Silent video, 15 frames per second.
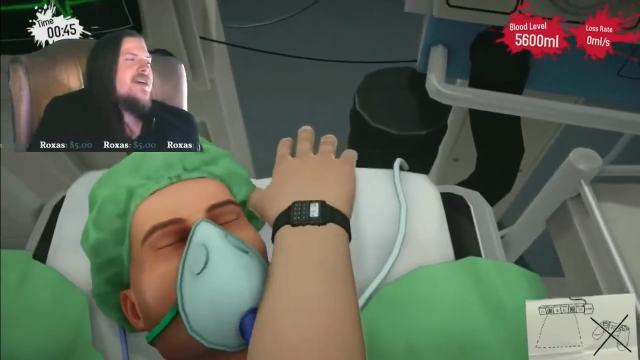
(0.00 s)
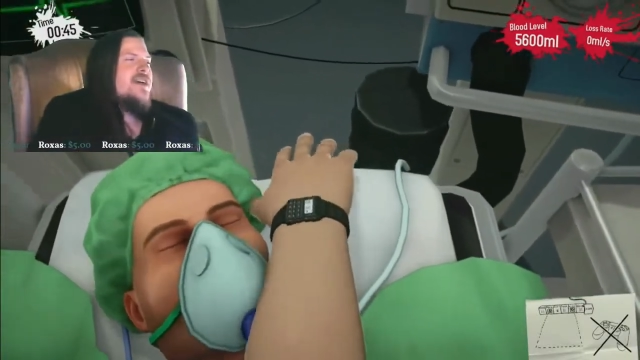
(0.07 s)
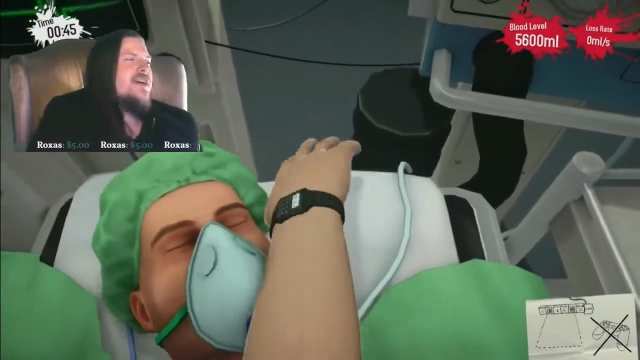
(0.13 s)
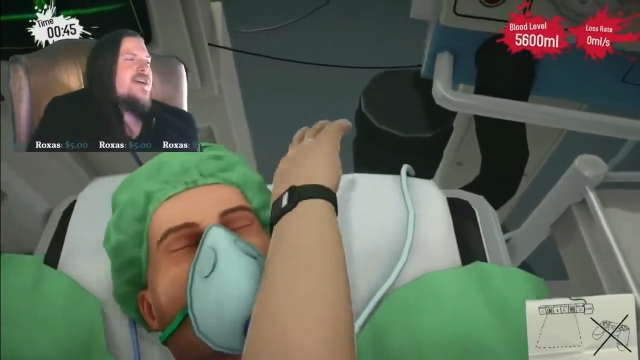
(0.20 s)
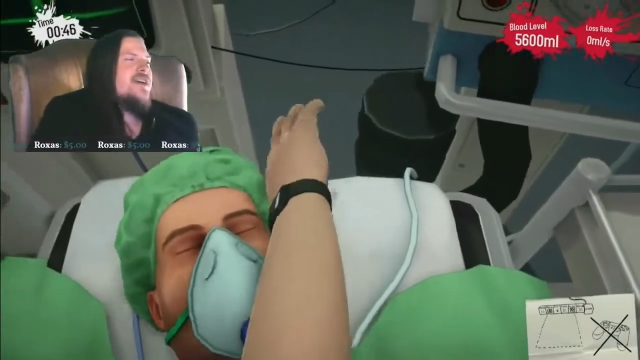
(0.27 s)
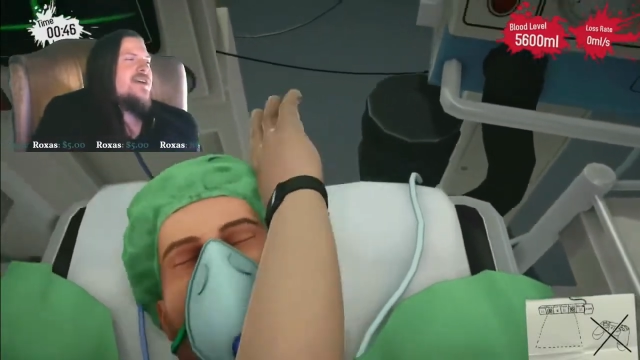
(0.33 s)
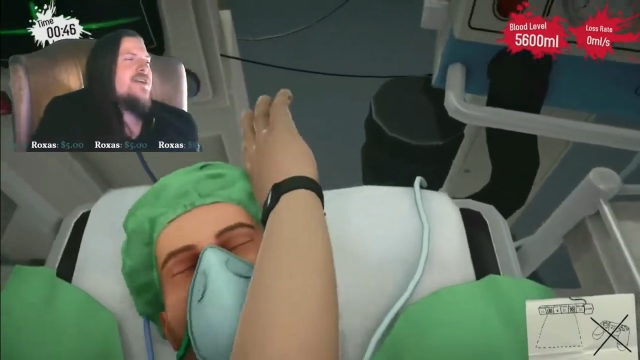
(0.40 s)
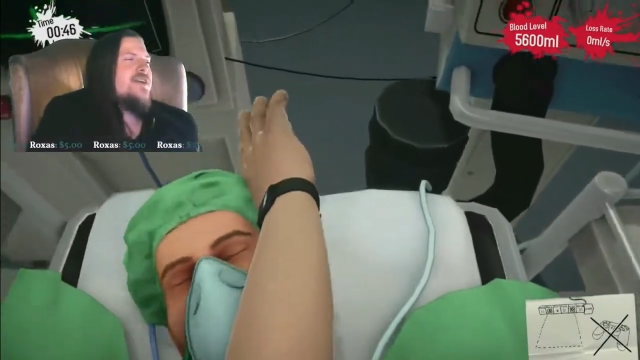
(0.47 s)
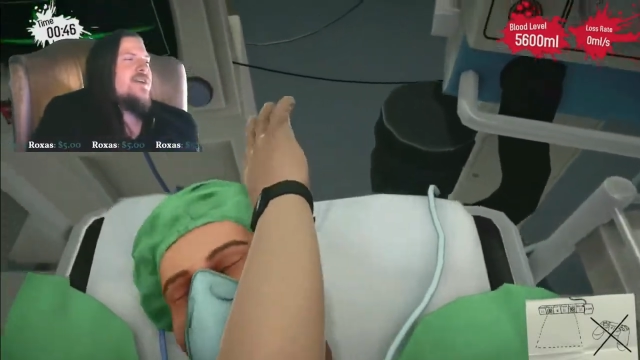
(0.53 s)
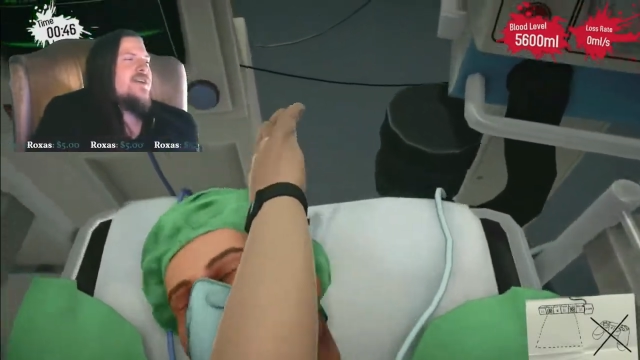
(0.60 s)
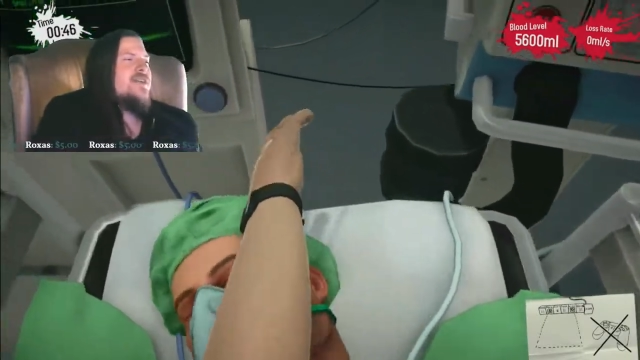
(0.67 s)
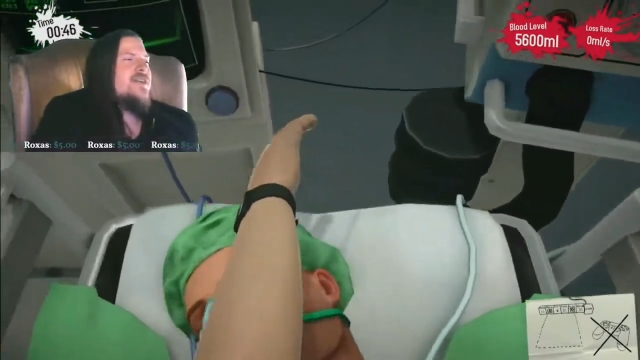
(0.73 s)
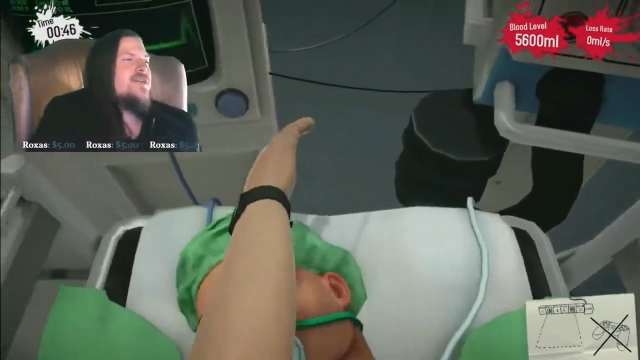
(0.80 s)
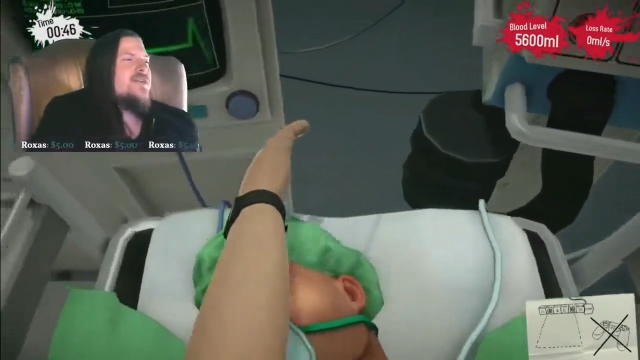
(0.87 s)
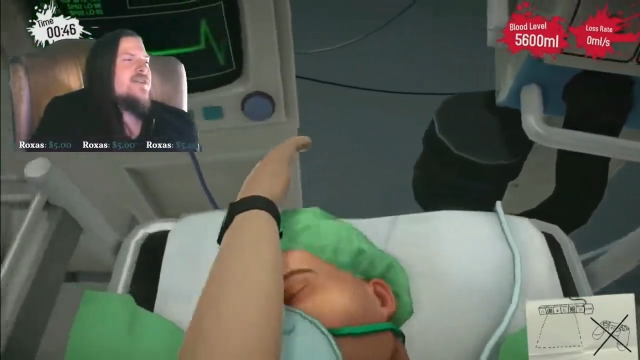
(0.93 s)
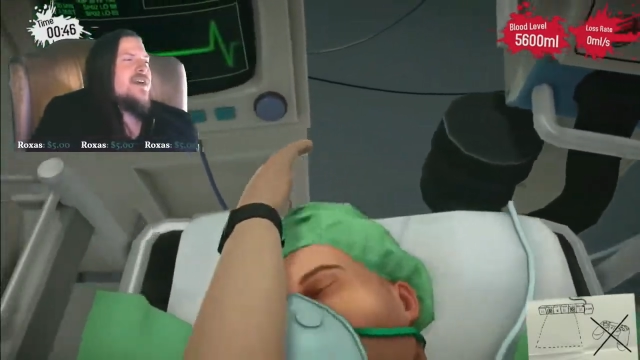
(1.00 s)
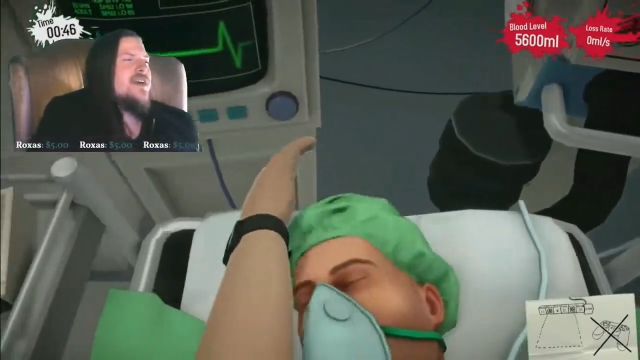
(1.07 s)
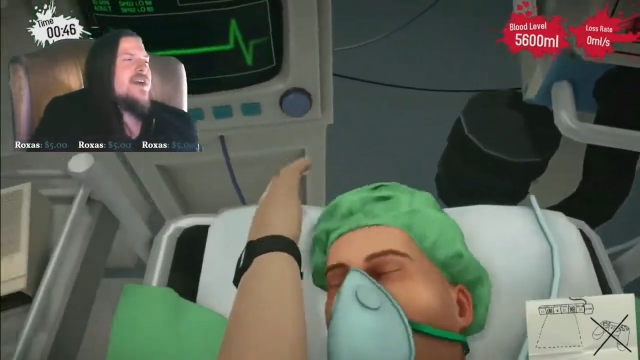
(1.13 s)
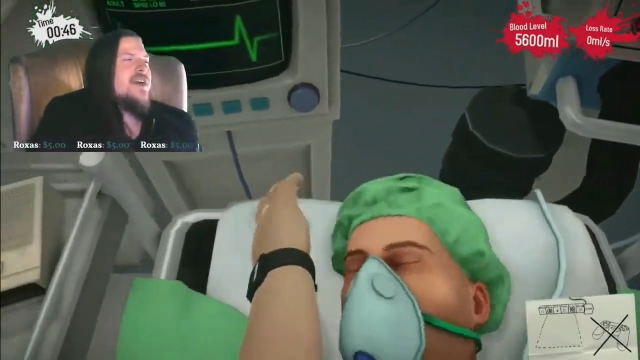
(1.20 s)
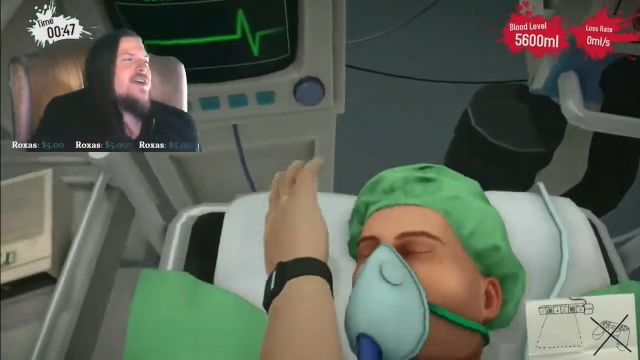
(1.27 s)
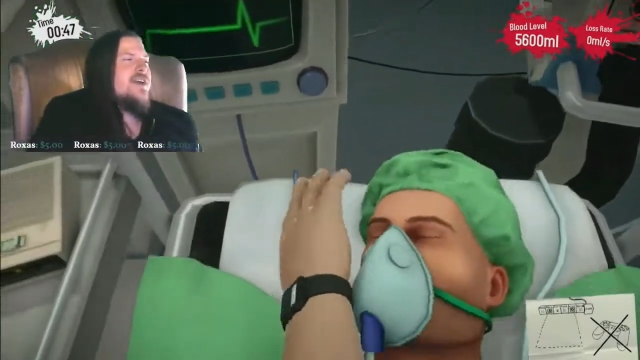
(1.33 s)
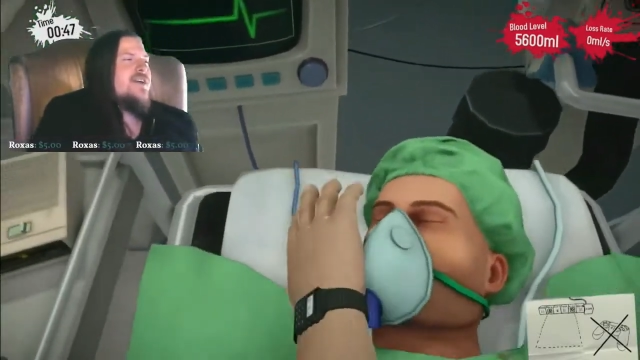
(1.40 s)
Oh,
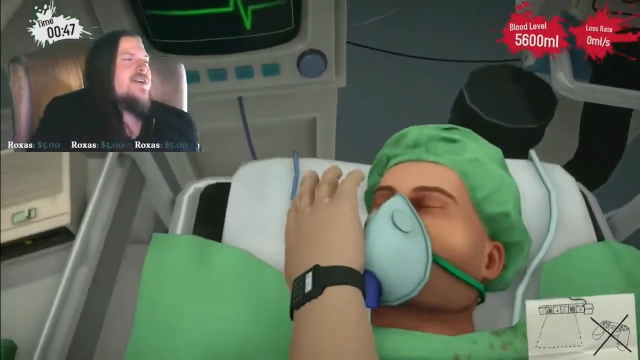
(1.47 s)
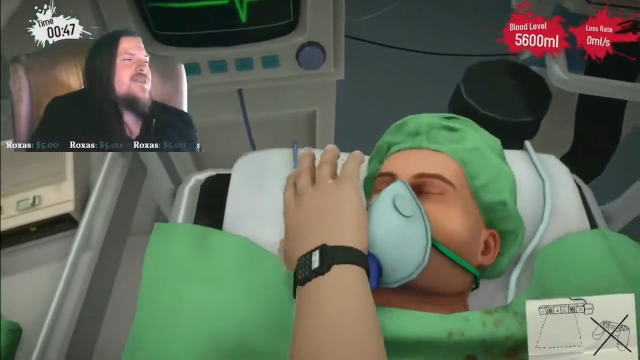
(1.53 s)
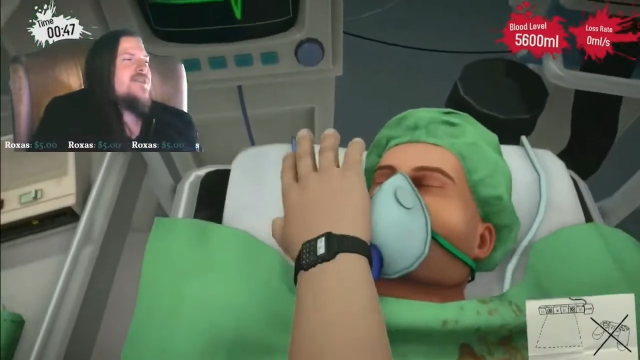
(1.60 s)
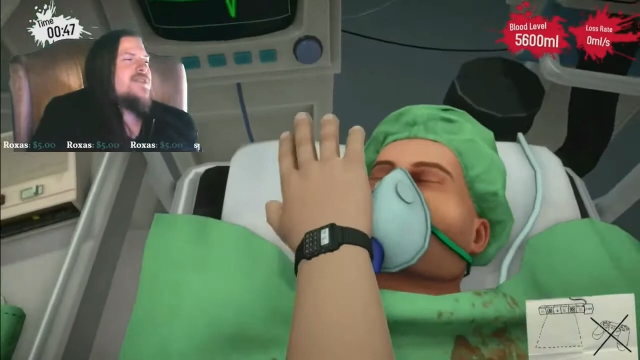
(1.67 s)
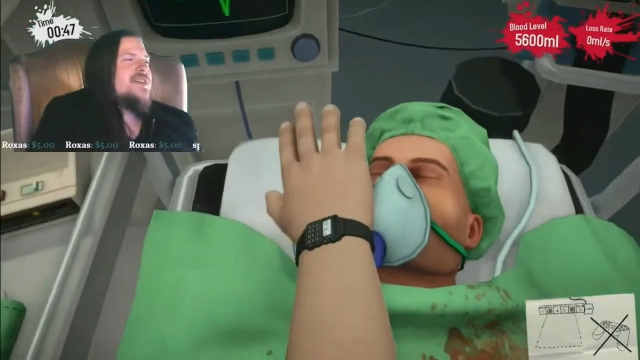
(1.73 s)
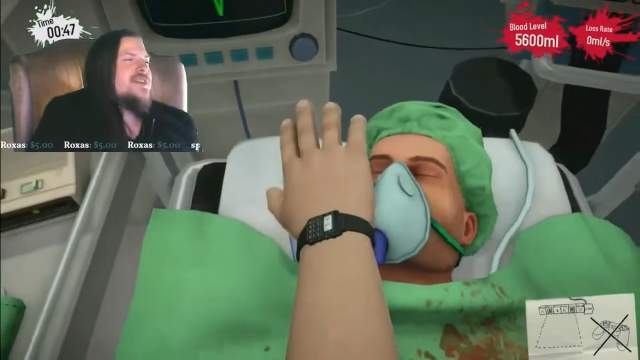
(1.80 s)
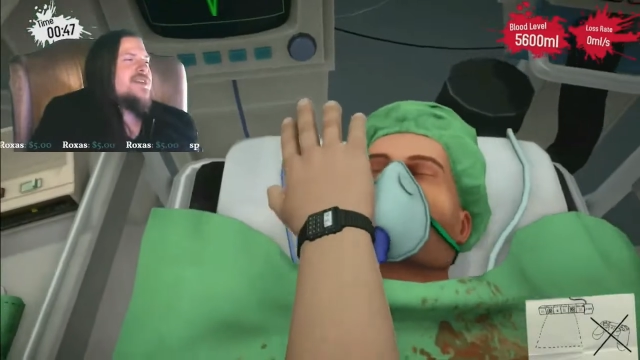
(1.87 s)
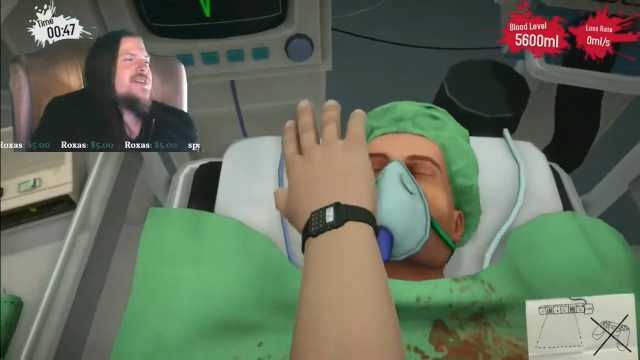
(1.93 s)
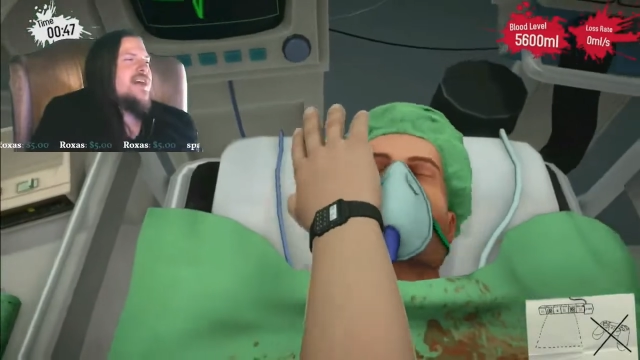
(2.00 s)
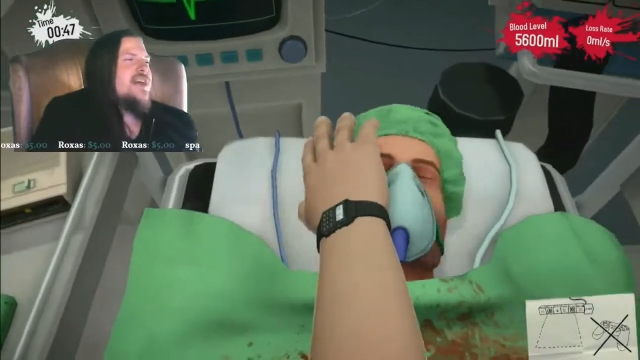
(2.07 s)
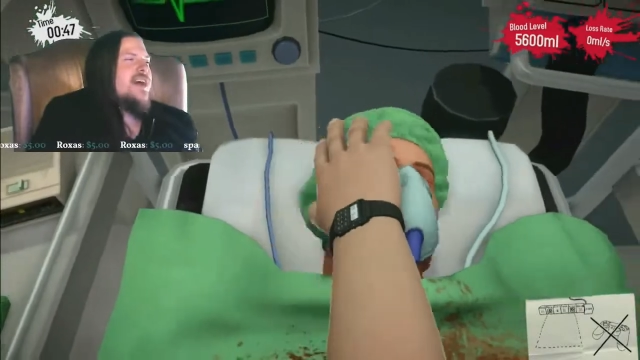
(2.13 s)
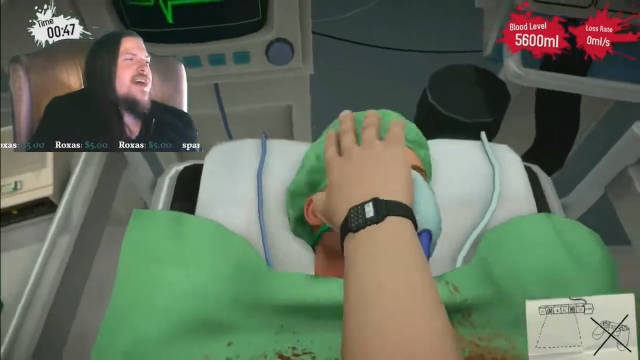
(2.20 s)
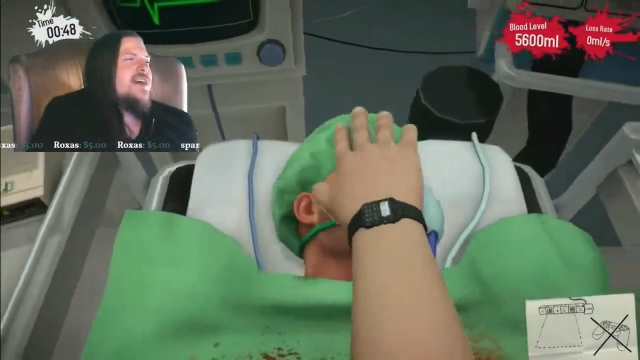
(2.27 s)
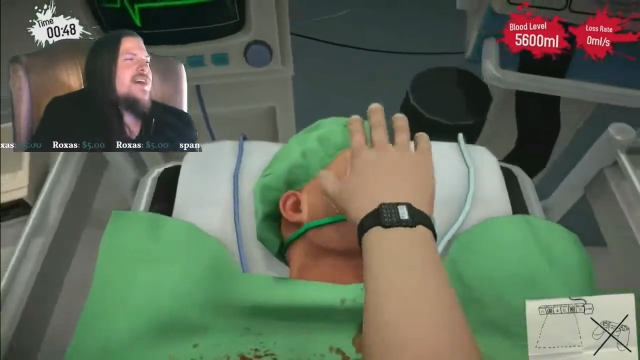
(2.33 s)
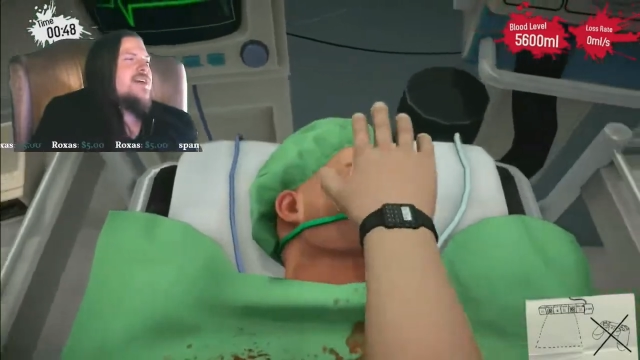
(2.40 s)
great. Oh, look at that.